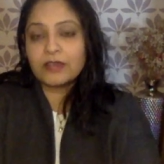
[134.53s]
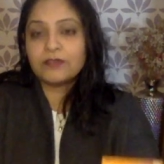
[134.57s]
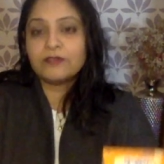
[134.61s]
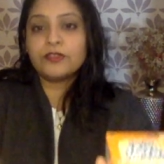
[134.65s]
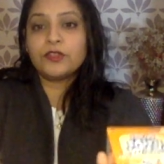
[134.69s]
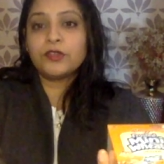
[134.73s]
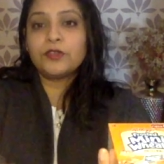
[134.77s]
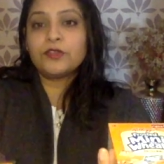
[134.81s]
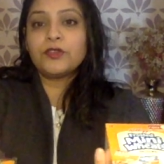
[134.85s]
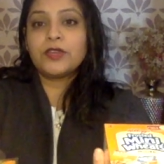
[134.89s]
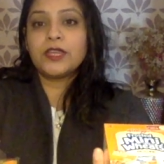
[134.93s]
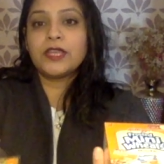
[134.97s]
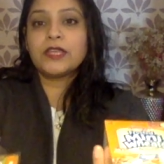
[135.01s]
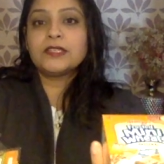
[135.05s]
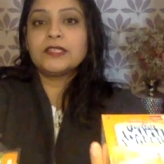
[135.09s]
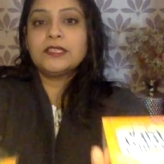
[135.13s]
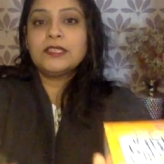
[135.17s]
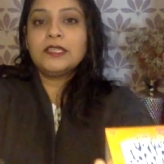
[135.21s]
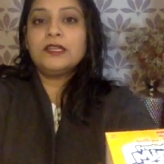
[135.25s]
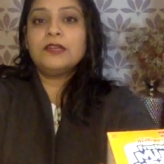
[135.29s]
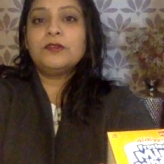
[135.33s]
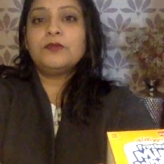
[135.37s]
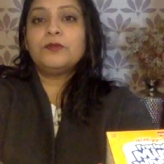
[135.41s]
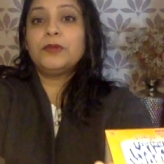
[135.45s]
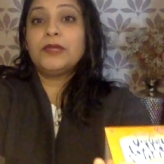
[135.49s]
Even though you can't see
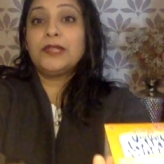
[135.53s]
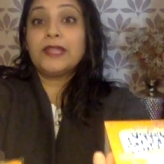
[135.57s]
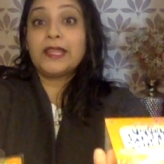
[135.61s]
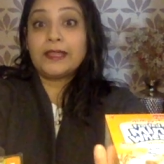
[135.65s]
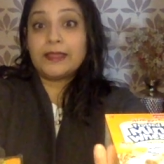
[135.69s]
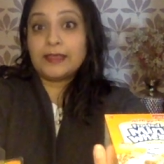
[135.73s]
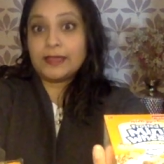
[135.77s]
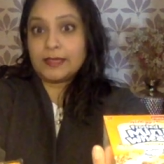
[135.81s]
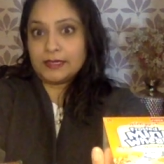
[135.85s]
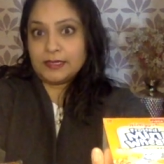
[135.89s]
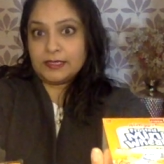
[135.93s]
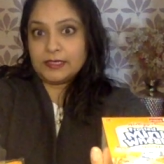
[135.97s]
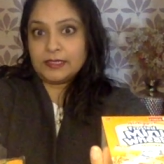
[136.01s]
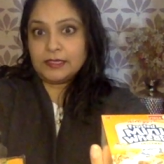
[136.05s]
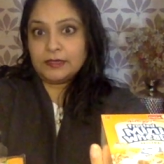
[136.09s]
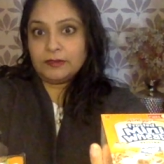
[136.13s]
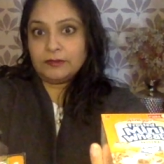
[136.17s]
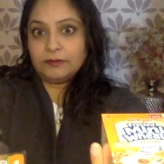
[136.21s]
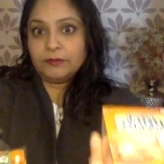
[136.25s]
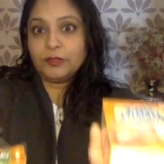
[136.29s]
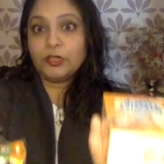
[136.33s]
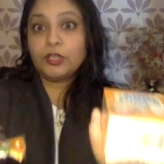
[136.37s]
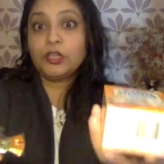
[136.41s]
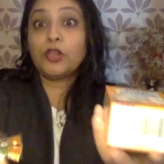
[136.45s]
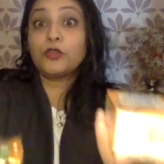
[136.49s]
it, it'd be like this,
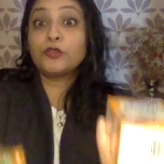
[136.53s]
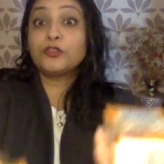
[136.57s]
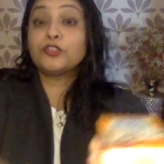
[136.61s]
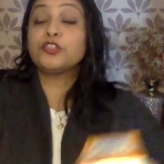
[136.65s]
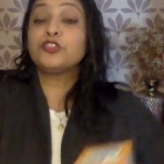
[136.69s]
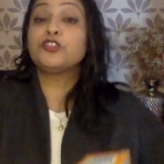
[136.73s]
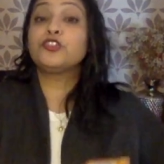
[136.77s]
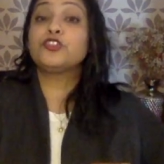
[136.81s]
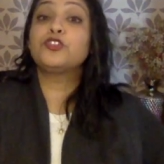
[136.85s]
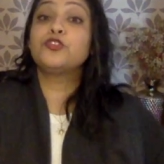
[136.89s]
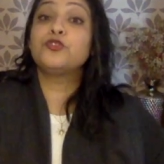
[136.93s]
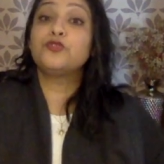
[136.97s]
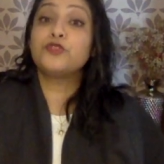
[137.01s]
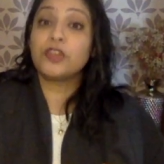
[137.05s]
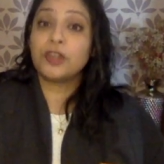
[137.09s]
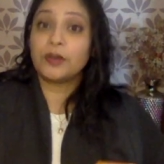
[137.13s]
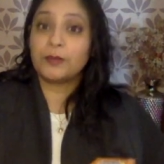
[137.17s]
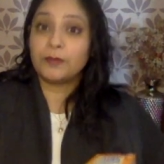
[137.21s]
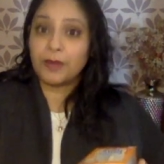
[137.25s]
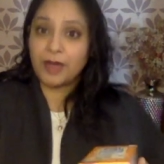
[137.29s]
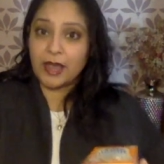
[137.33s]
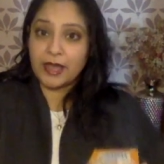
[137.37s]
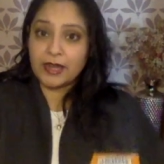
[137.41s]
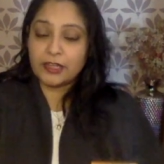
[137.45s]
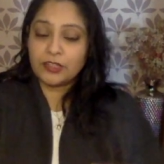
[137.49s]
closer to their
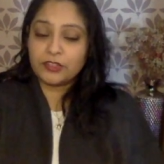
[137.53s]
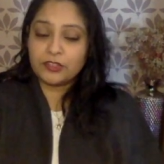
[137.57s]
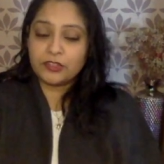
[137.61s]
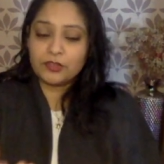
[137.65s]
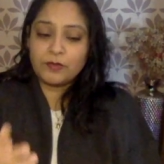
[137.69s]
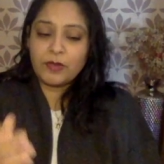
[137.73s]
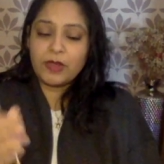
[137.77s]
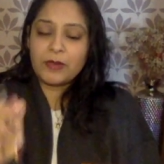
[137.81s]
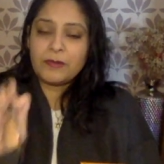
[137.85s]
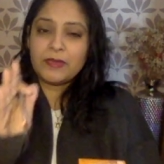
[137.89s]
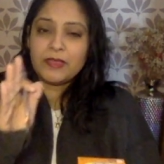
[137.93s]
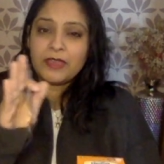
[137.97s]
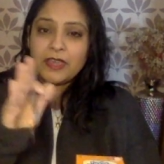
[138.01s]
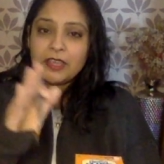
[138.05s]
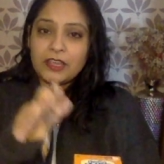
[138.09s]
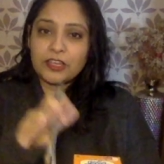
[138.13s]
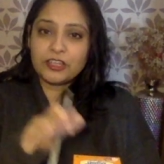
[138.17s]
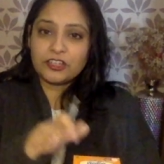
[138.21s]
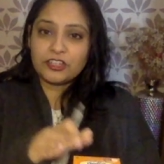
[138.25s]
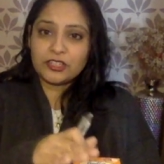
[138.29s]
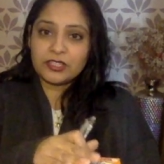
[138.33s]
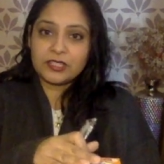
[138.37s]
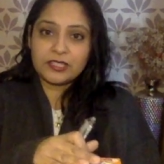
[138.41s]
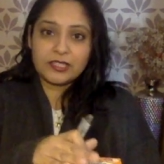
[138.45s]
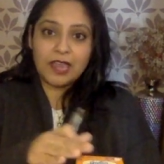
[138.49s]
body. So maybe they can
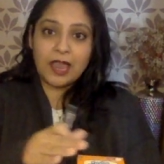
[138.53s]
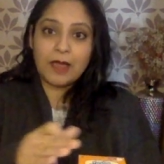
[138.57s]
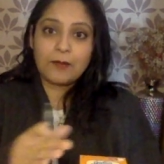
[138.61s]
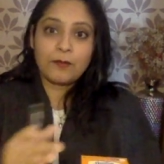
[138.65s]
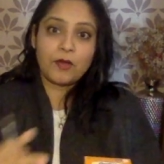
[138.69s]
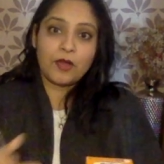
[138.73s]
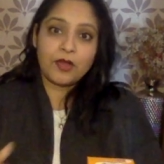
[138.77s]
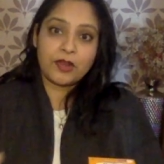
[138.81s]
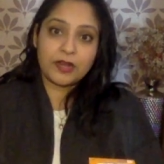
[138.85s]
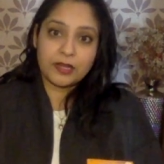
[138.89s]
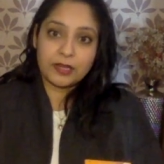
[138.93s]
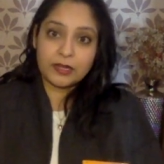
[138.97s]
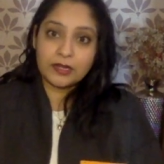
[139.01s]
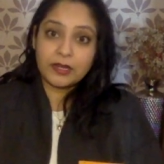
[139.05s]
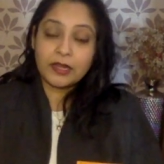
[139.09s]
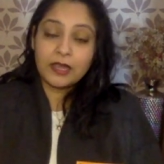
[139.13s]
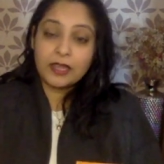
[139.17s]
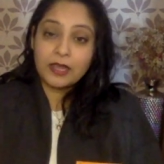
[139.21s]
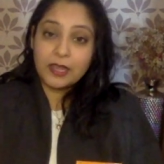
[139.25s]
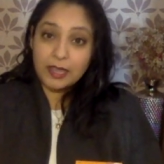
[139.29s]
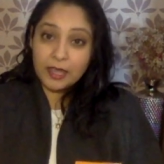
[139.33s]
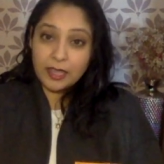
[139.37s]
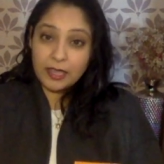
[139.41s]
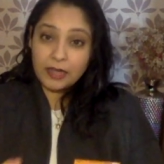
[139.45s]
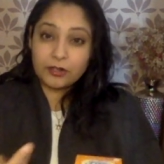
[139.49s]
just tap on it
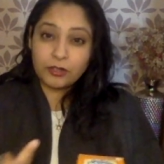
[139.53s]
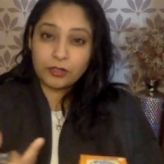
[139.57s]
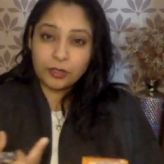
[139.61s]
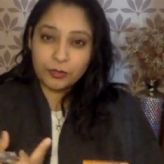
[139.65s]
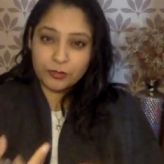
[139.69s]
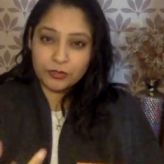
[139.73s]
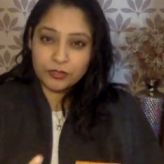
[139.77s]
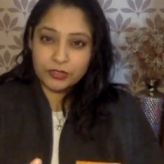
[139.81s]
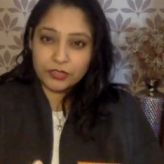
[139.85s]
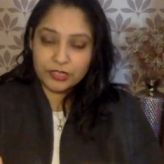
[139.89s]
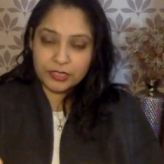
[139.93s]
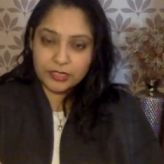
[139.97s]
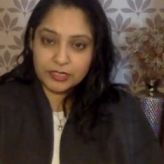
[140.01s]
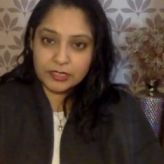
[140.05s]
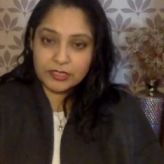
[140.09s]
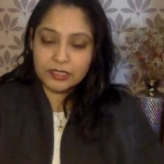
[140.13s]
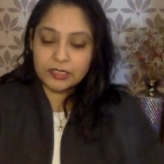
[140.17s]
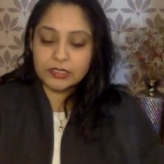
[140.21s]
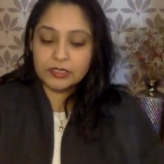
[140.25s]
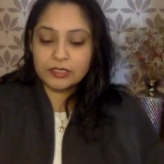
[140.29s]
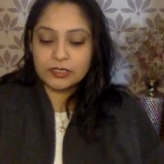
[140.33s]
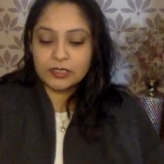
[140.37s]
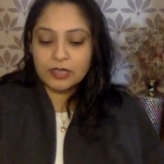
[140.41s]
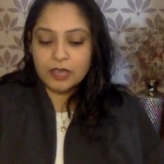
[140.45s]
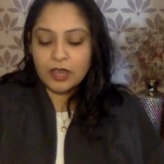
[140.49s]
at a closer
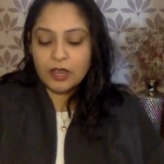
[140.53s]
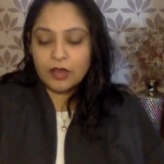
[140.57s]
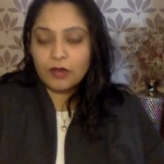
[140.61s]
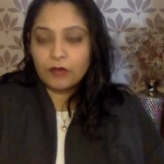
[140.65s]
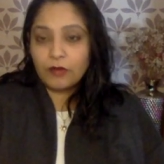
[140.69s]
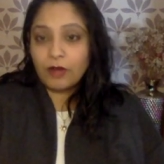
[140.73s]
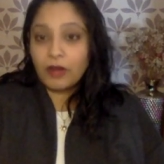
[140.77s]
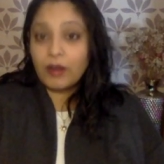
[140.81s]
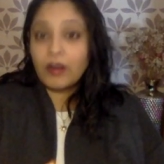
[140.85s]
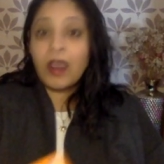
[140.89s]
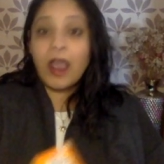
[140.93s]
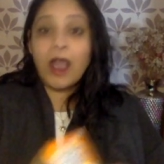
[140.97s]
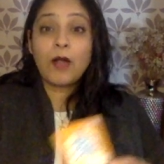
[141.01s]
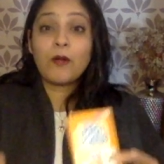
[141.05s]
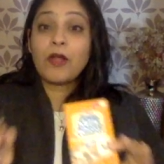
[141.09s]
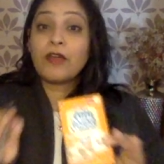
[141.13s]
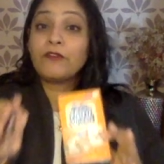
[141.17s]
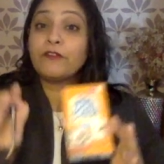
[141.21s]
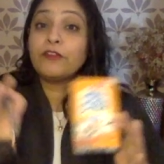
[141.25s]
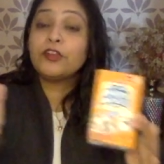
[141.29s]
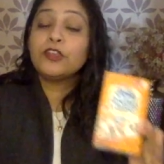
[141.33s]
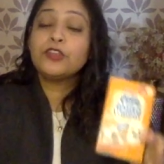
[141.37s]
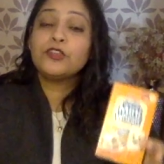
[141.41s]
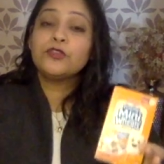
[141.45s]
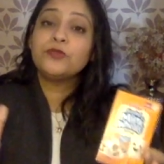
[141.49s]
distance, right?
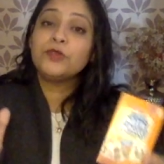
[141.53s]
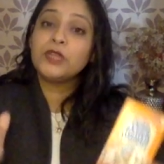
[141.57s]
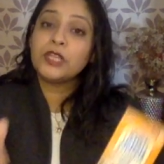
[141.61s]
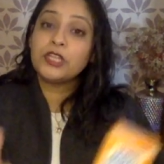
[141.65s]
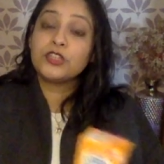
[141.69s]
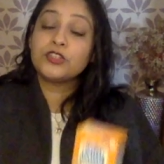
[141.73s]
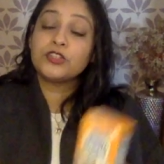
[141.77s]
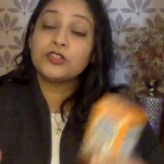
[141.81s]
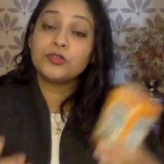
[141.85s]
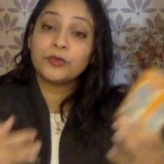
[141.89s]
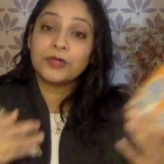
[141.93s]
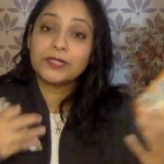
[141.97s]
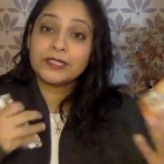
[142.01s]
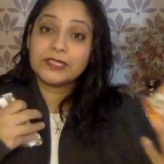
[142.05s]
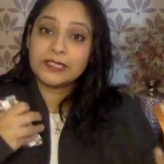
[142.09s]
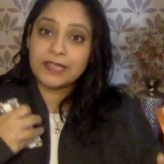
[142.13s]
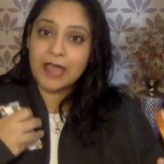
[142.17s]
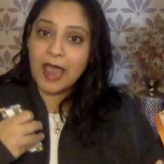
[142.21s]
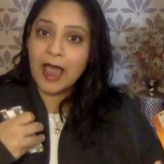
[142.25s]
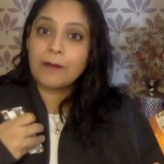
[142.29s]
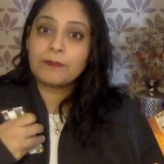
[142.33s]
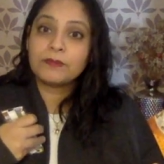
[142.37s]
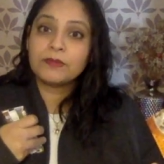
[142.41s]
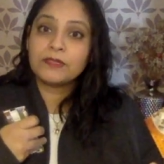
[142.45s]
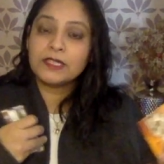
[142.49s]
However you need to
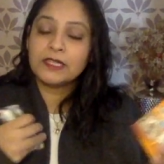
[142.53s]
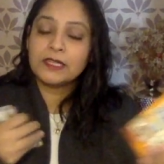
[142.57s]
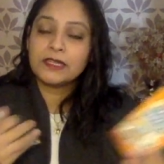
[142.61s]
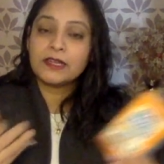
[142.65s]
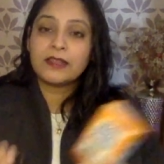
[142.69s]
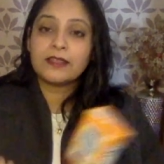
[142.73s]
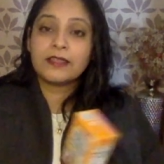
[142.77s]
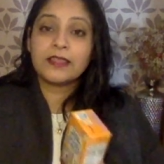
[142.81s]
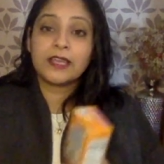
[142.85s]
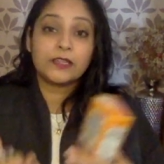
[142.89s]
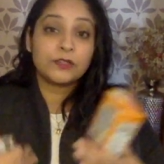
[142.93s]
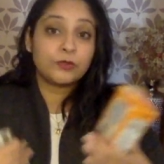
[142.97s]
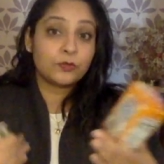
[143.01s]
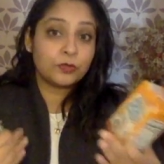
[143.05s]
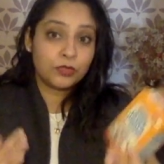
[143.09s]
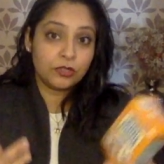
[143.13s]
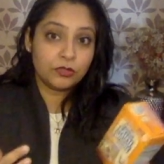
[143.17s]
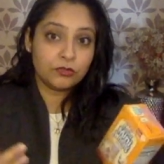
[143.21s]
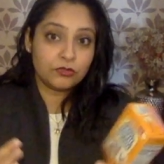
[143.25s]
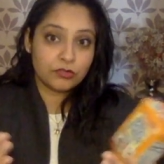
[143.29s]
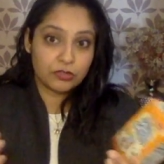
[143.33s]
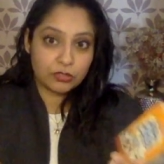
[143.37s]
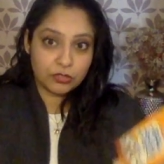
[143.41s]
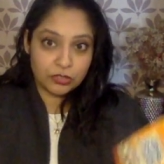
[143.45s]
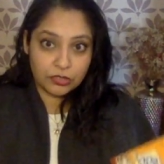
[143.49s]
adapt it, that's what you
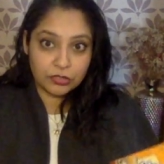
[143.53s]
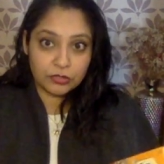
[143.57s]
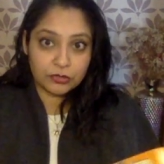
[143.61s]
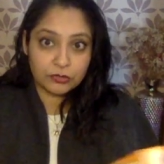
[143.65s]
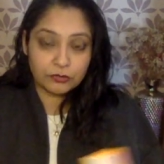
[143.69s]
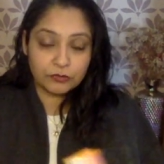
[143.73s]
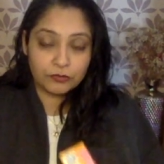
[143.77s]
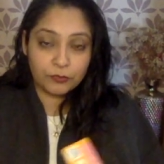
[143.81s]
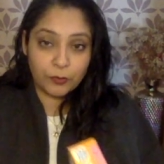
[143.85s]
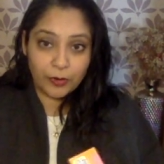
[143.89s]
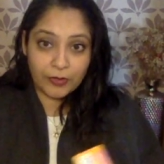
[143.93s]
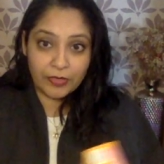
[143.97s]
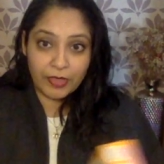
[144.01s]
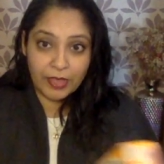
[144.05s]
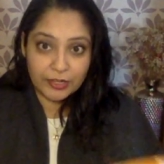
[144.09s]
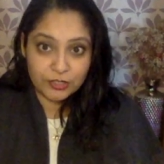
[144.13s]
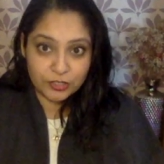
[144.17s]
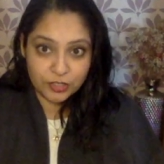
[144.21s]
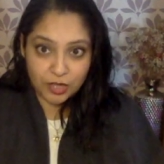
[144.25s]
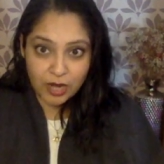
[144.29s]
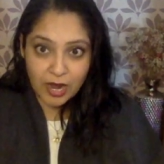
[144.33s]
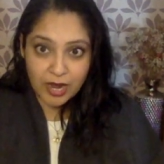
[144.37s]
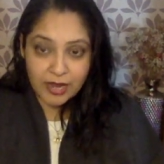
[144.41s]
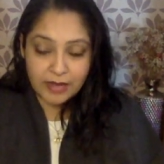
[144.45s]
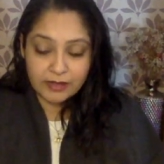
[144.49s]
should do for that
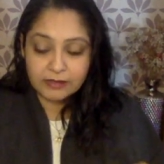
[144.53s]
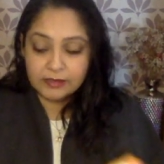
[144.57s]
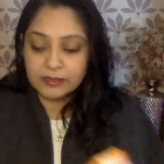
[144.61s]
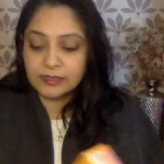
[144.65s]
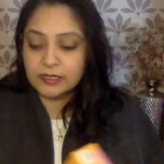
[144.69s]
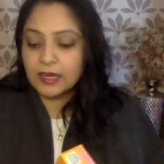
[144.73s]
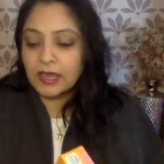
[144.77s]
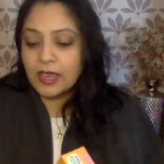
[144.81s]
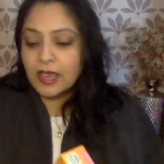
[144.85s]
child.